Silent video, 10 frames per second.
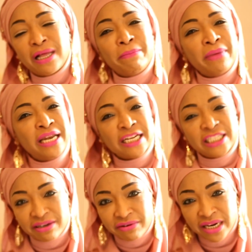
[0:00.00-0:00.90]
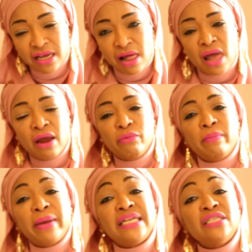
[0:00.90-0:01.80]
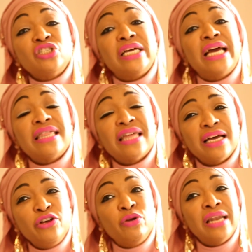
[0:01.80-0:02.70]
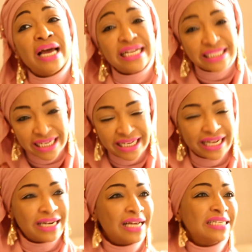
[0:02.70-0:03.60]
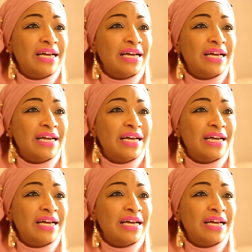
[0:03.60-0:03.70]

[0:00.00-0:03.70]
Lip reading: And may Nigeria remain together, united in our